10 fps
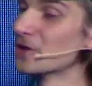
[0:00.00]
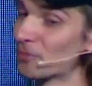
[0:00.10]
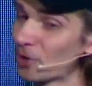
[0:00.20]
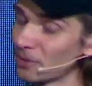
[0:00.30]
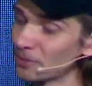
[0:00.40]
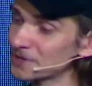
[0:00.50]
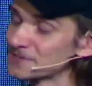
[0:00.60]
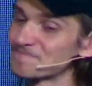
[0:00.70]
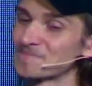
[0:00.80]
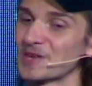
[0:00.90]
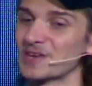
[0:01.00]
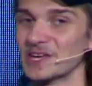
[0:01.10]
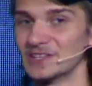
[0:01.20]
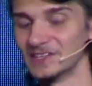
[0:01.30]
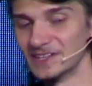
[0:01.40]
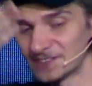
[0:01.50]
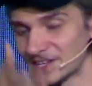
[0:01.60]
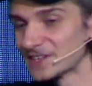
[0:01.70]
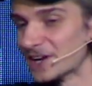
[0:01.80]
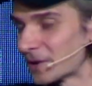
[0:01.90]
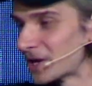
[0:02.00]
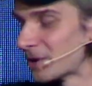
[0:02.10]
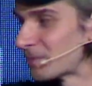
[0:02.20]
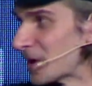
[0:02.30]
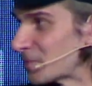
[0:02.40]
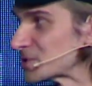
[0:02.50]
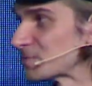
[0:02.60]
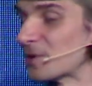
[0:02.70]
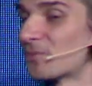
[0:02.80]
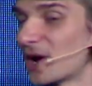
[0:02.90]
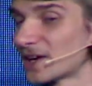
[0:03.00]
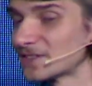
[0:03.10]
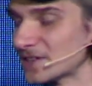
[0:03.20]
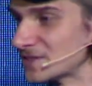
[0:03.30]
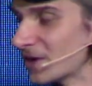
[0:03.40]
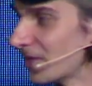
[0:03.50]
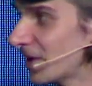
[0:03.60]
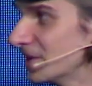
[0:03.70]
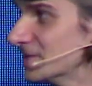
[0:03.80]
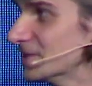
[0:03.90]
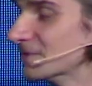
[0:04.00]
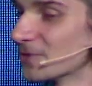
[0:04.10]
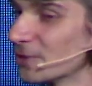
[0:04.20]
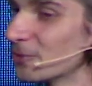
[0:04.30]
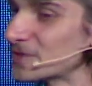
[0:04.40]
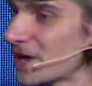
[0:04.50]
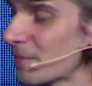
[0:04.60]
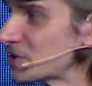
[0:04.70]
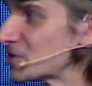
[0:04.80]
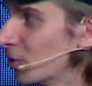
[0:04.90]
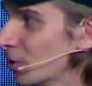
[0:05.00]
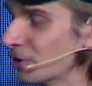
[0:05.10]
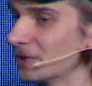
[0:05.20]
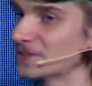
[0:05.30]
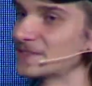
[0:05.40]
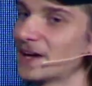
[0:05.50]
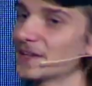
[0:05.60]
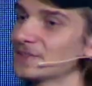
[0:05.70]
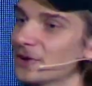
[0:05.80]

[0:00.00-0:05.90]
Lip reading: The problem is, it says that in academic papers, but in practice, it's not that easy for the reason I mentioned earlier. It's that